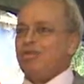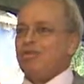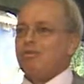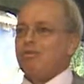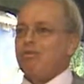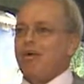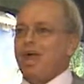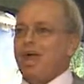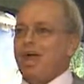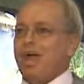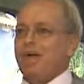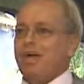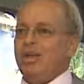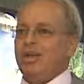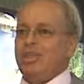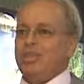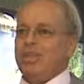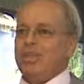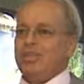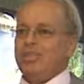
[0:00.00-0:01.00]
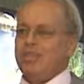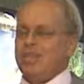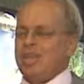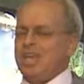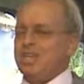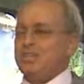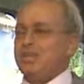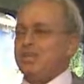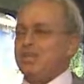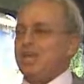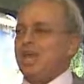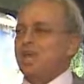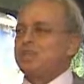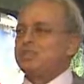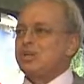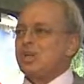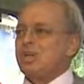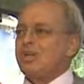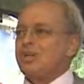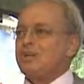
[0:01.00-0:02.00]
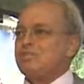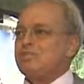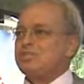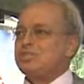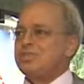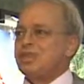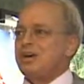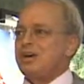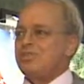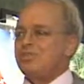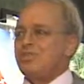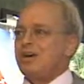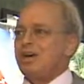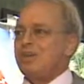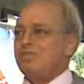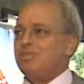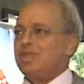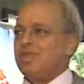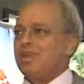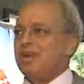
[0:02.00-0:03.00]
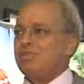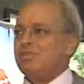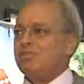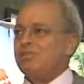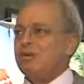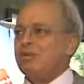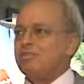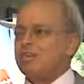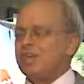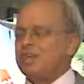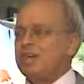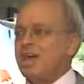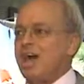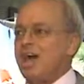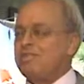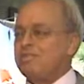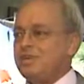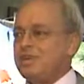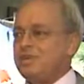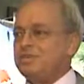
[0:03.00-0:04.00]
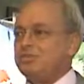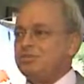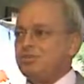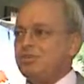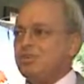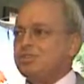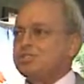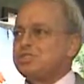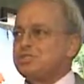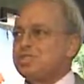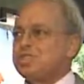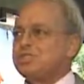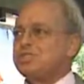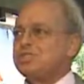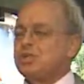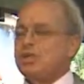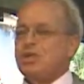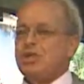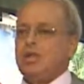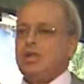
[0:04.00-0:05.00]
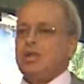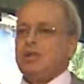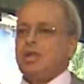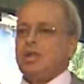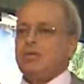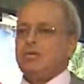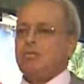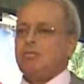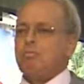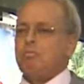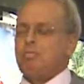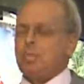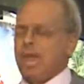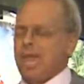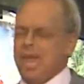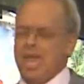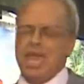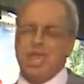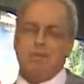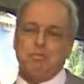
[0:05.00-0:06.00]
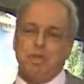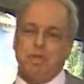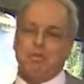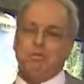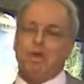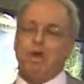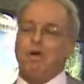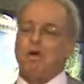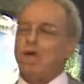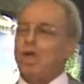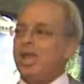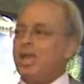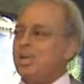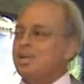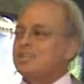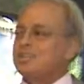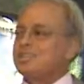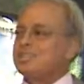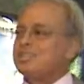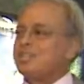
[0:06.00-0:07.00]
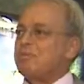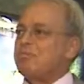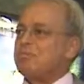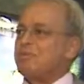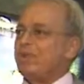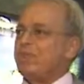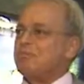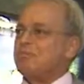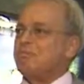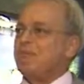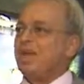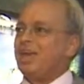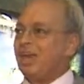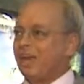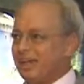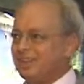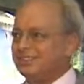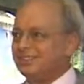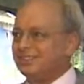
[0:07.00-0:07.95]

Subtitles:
where the interdiction of Gaddafi's forces may be growing into something bigger.